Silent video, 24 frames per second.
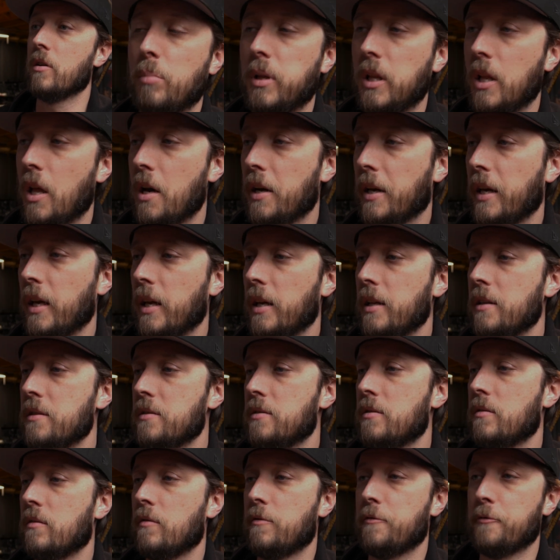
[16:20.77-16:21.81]

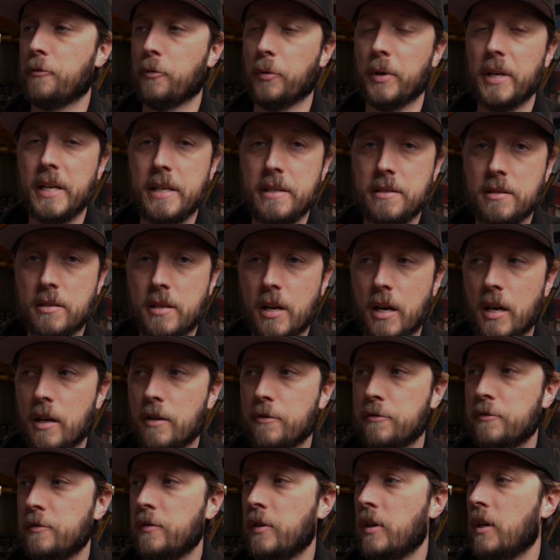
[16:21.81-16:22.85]
Plugins, free
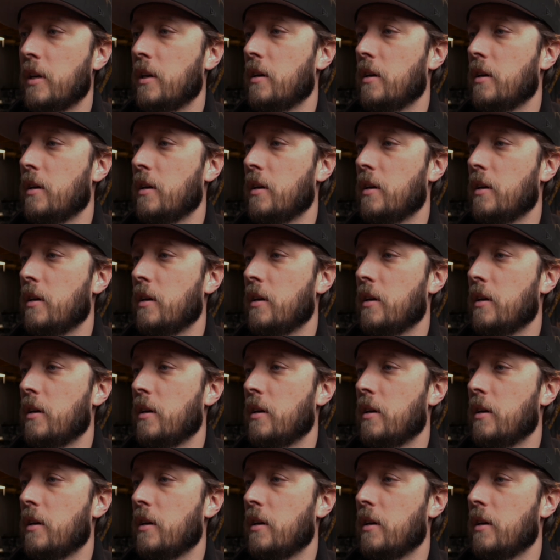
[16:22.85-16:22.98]
stuff,